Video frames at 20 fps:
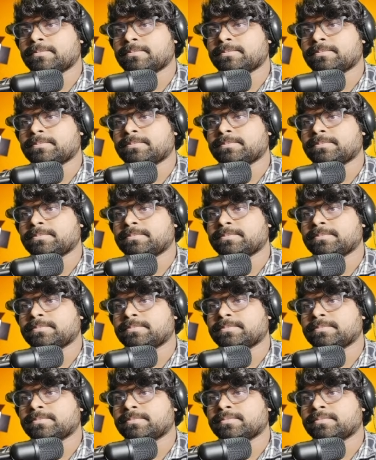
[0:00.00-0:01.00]

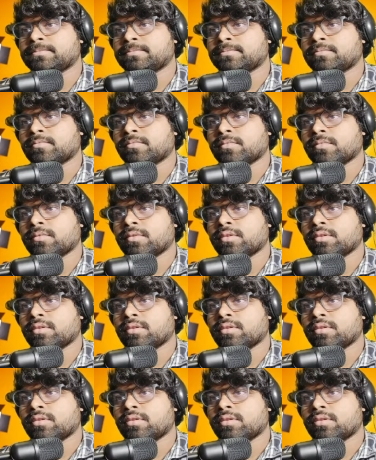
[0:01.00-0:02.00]

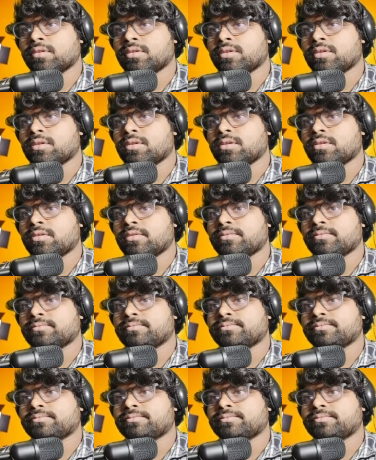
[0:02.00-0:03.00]

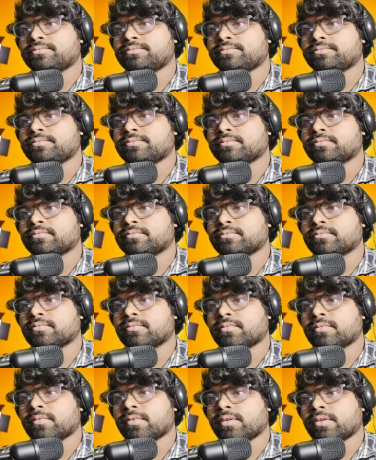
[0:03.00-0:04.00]

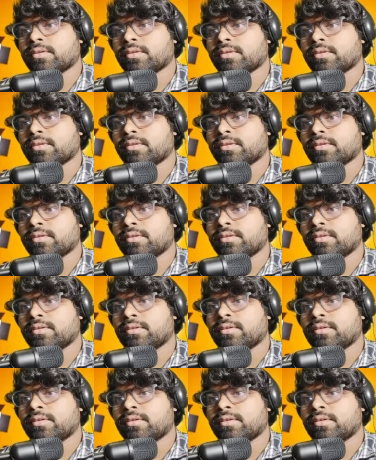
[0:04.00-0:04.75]
Nobody speaks.